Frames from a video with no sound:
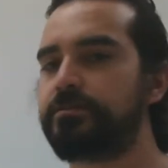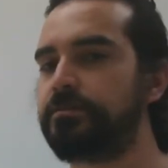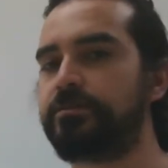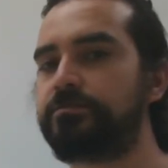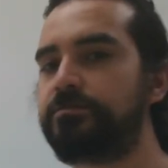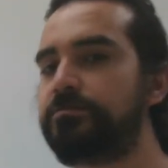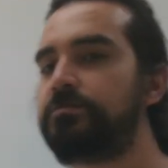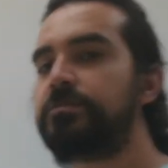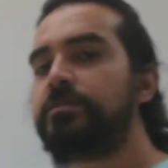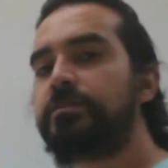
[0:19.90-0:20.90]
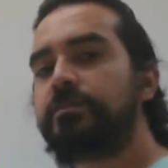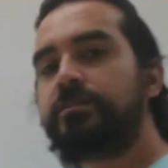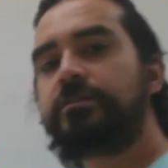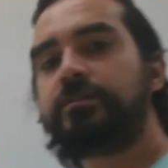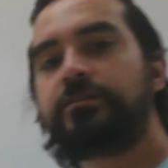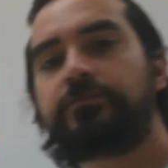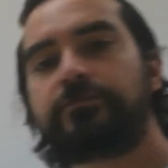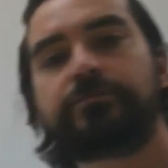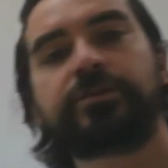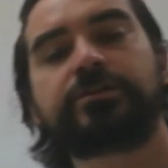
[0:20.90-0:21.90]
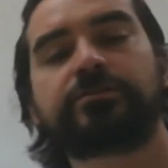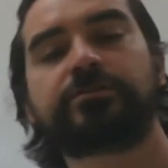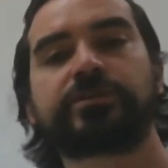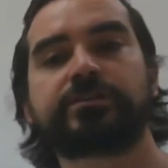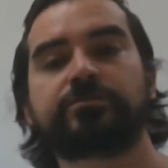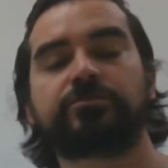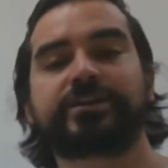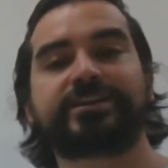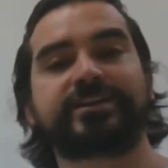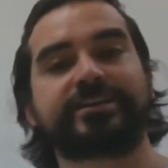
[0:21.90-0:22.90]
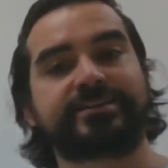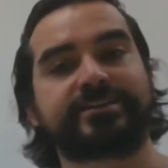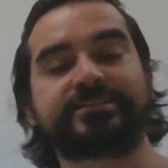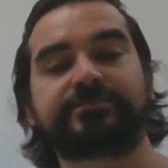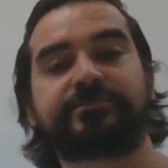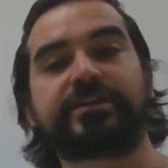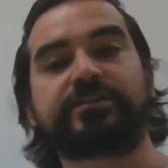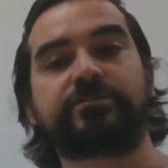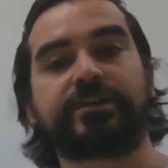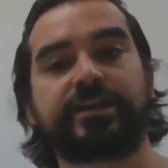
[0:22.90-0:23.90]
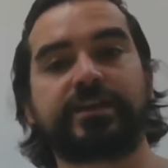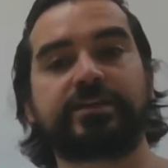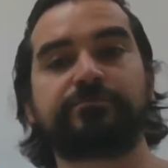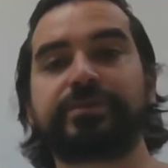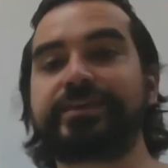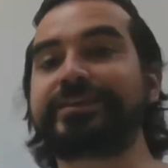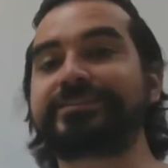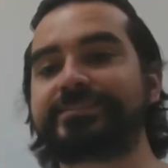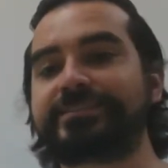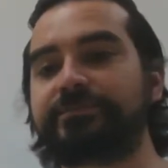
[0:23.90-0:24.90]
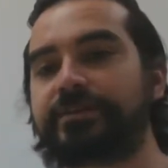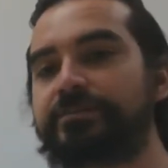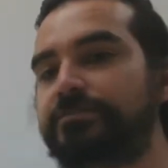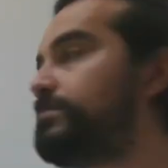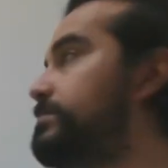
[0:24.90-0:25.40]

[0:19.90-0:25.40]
No. From here, we could go ahead and identify our a, b, and c value.